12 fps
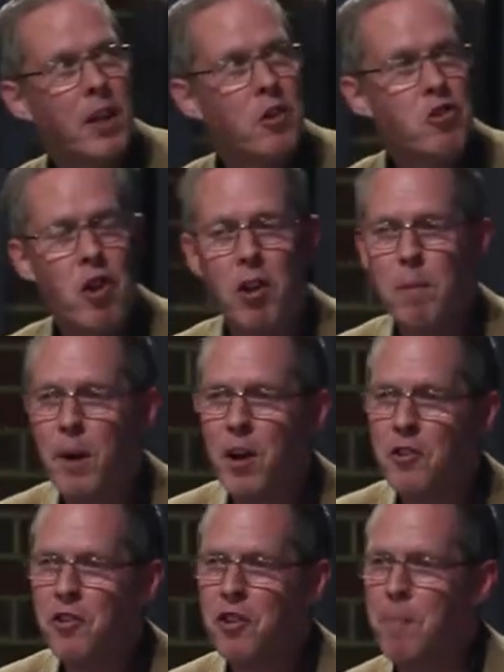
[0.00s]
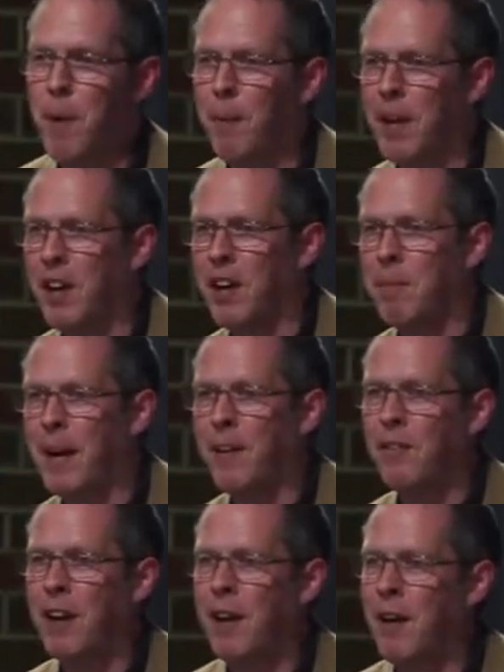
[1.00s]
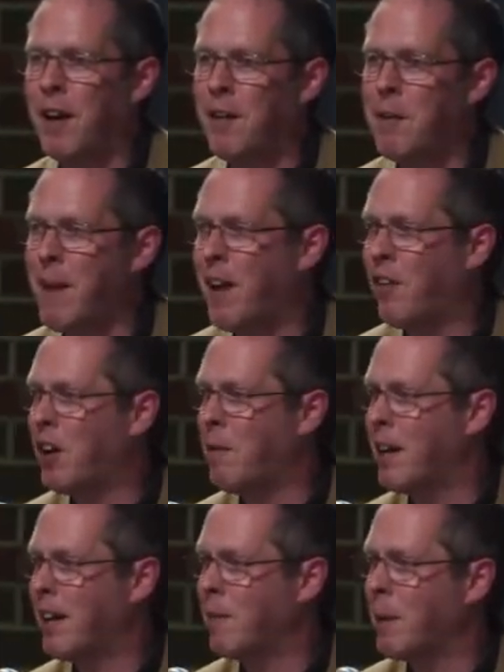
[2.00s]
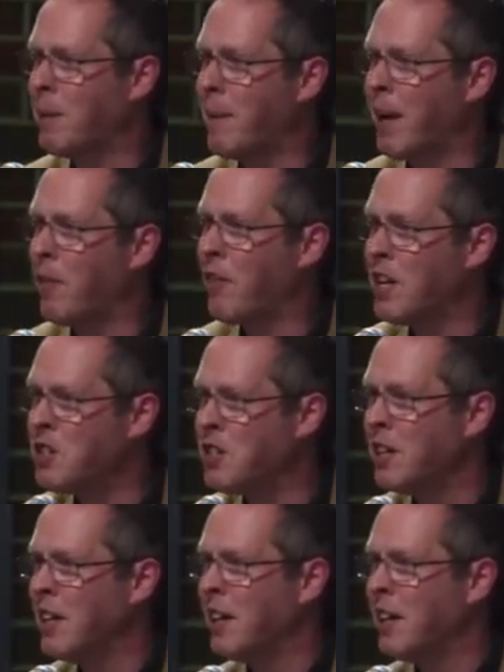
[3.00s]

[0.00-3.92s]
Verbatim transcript: Trollbots, you probably heard about, uh, uh, you may have heard a little bit about this.